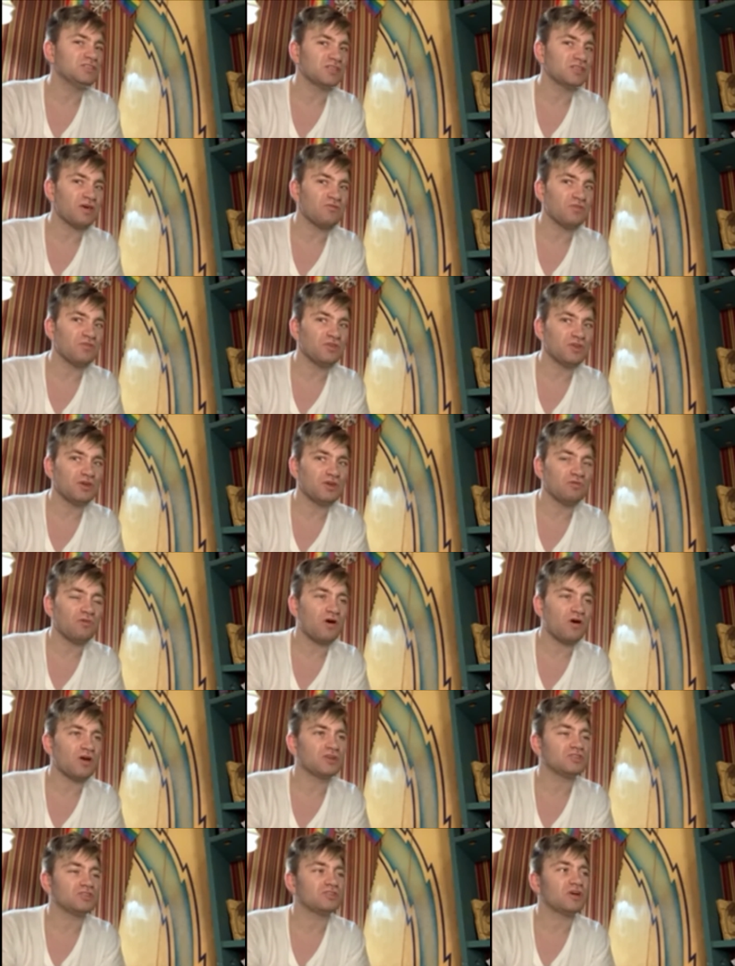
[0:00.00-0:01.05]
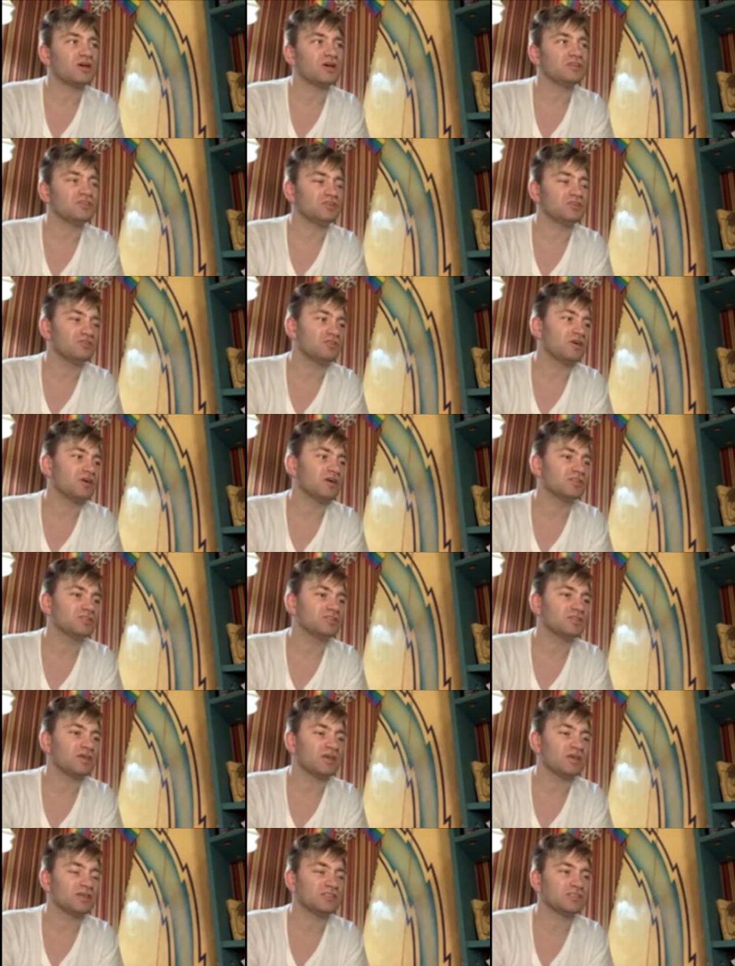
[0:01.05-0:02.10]
level you are trying to collect,
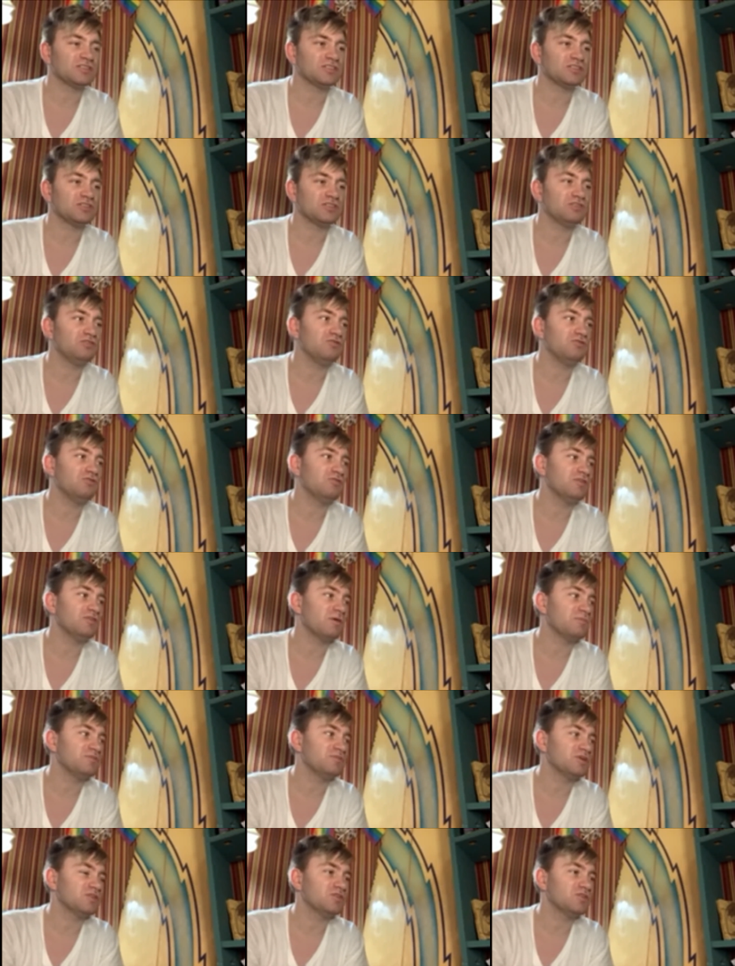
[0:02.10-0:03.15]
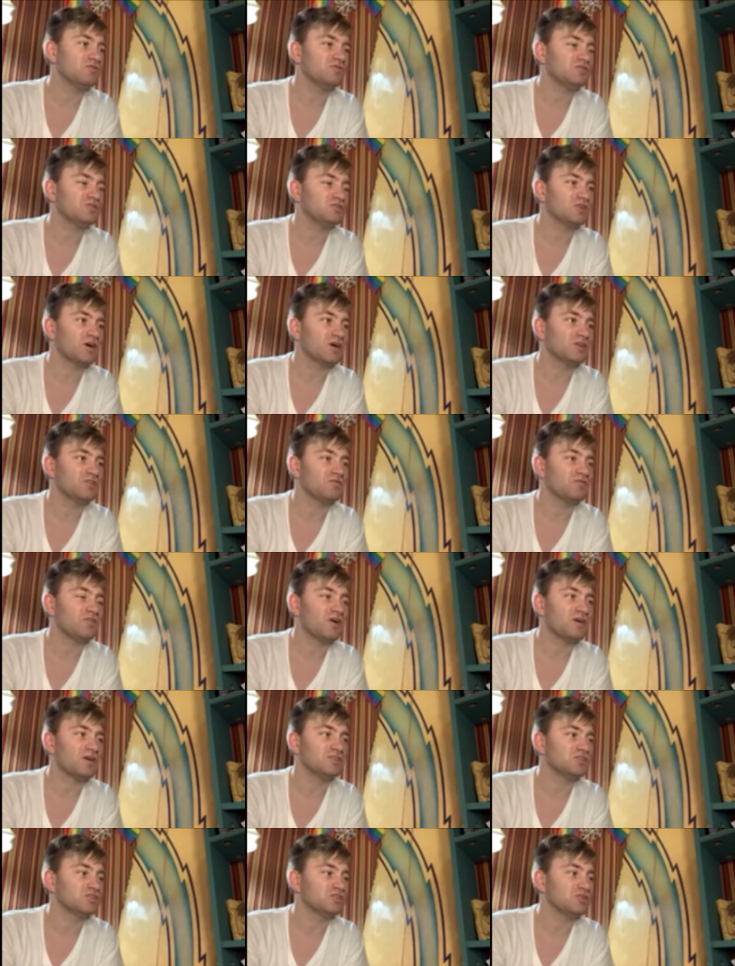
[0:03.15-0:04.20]
do an objective, trying to
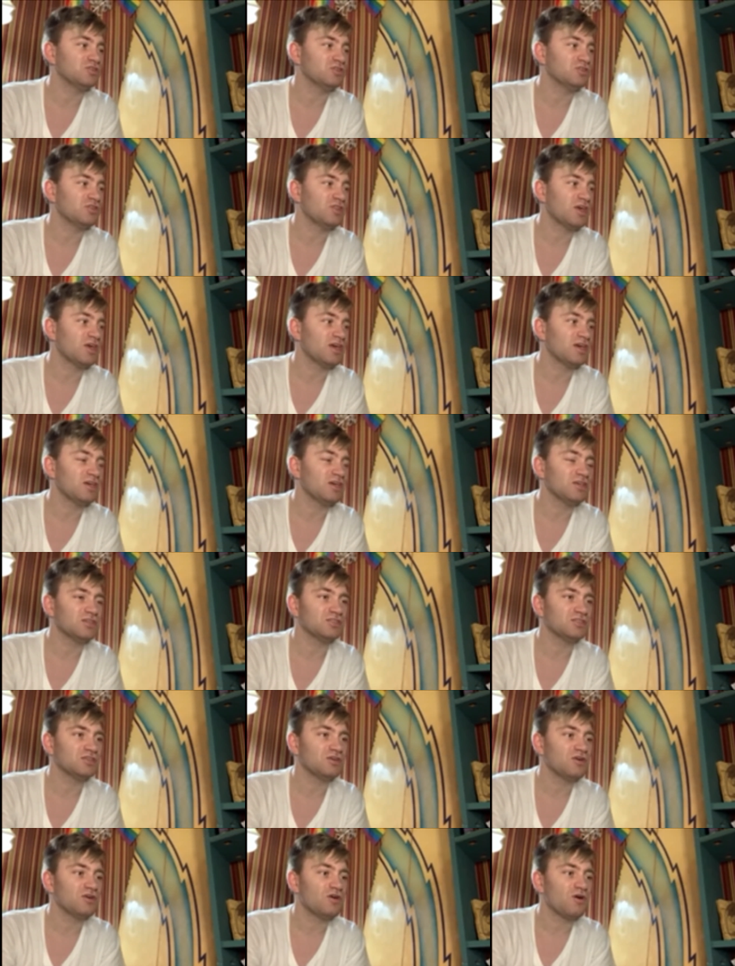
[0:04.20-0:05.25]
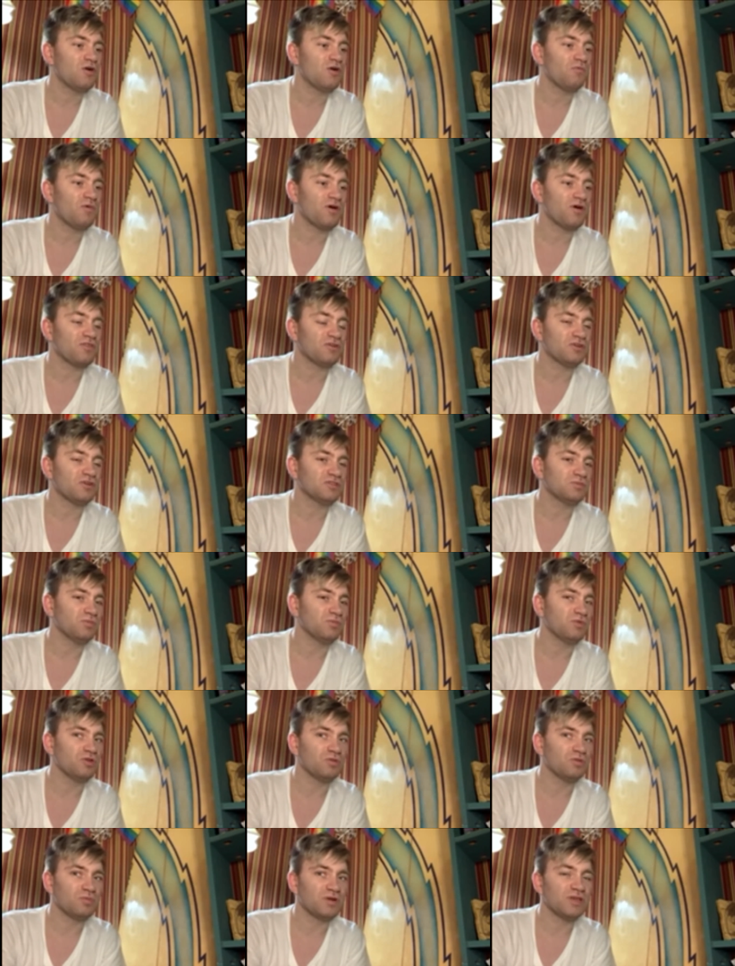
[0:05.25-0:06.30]
find certain things, whether it's
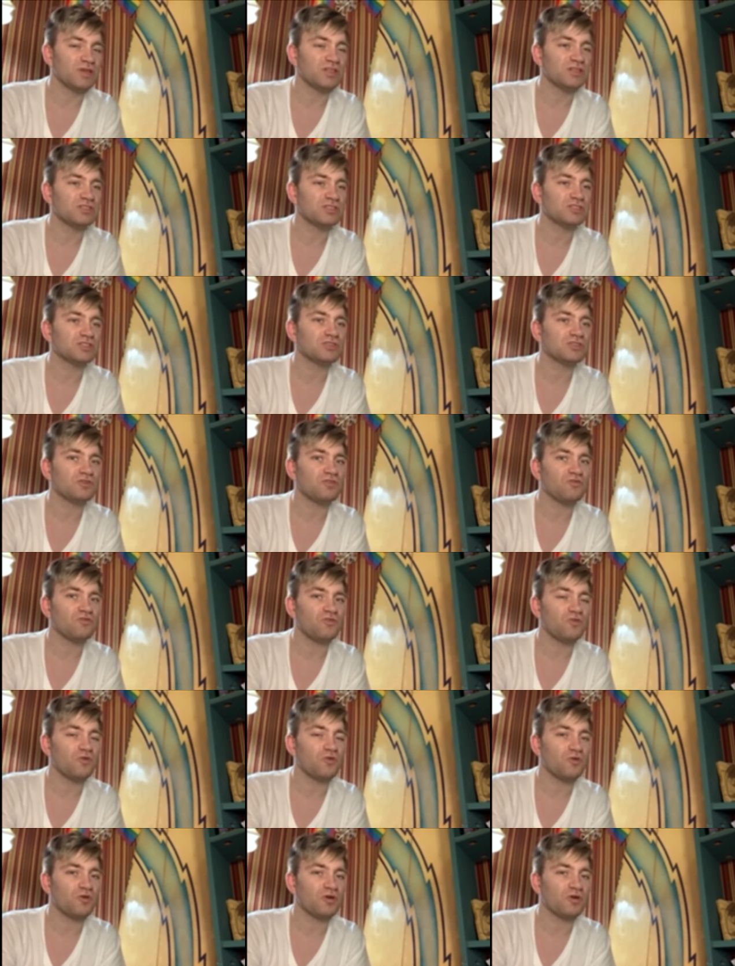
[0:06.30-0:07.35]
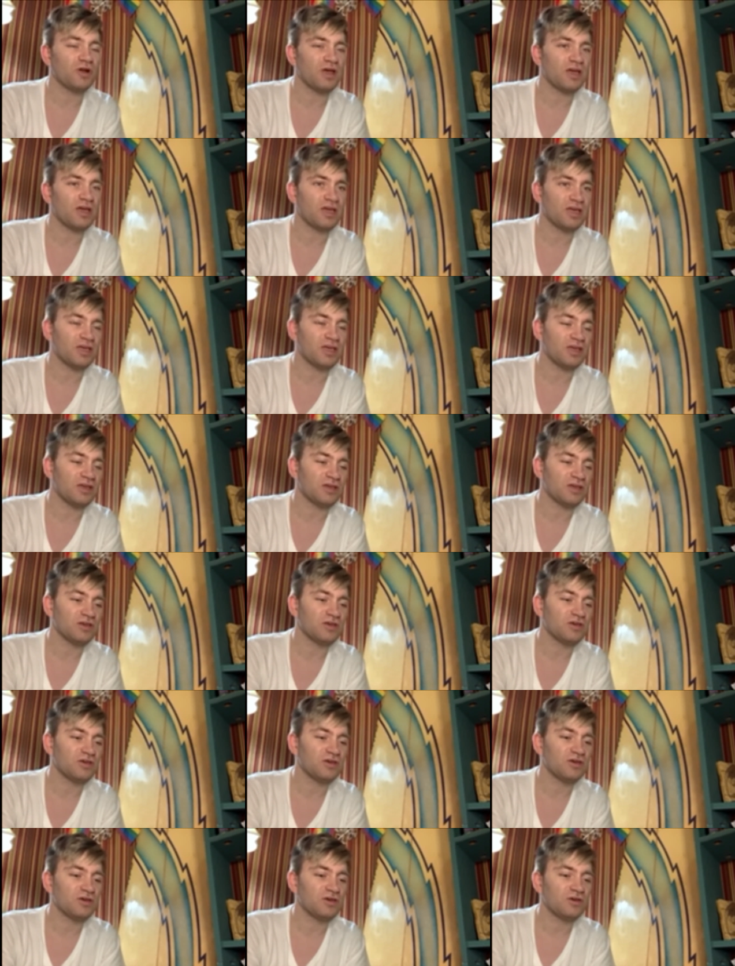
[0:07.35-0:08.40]
blueprints for a
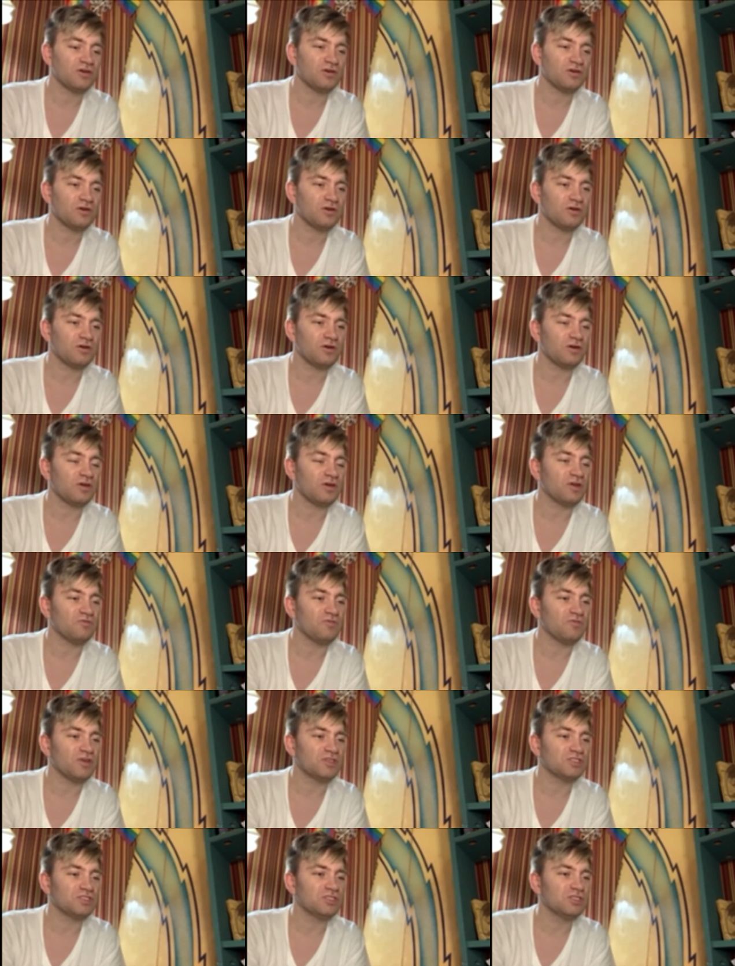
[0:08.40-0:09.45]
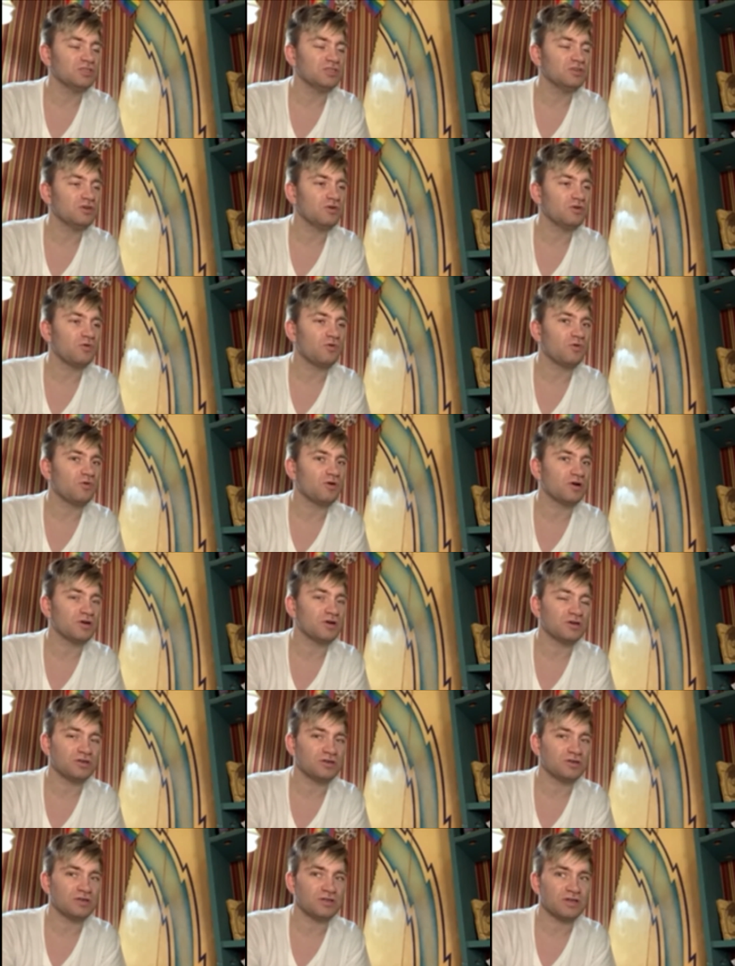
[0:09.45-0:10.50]
invention
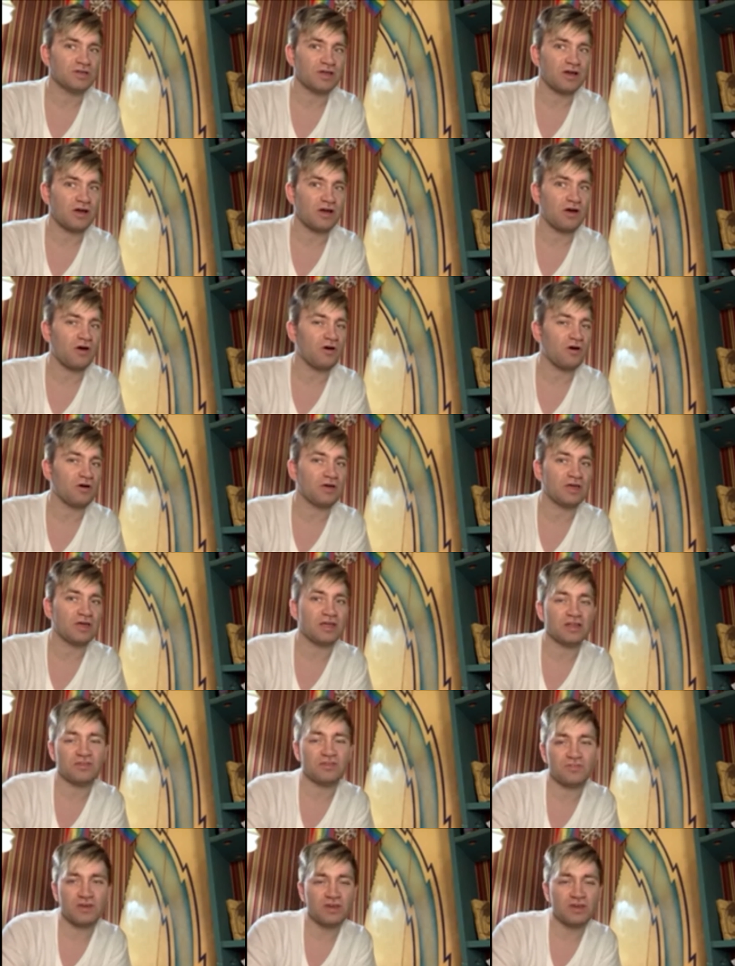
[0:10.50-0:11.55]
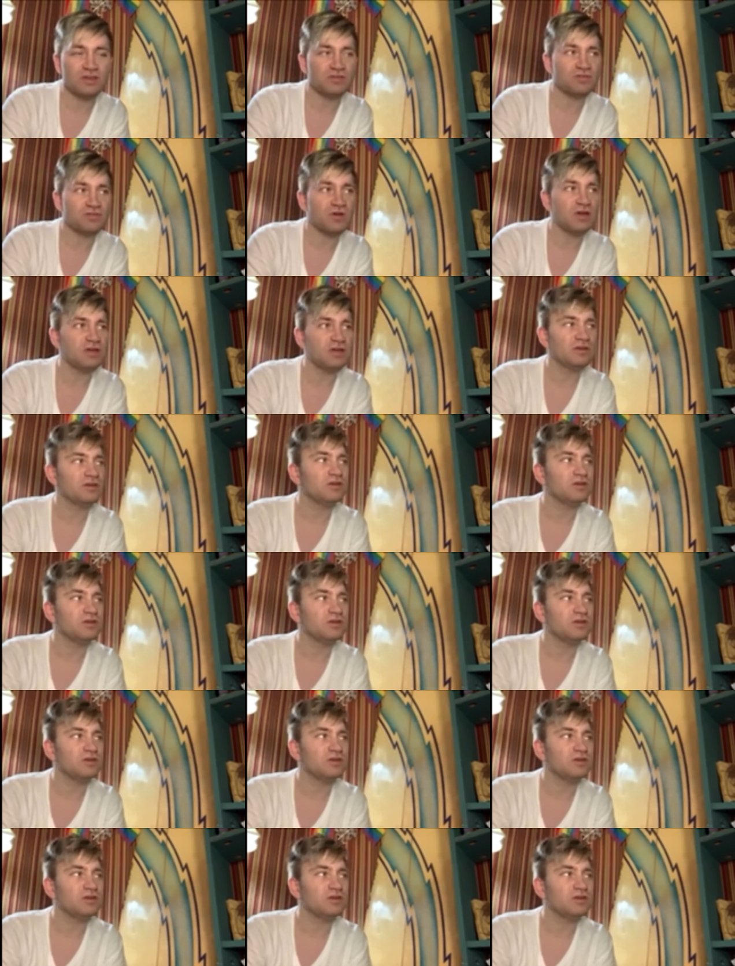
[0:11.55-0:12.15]
or anything in a way,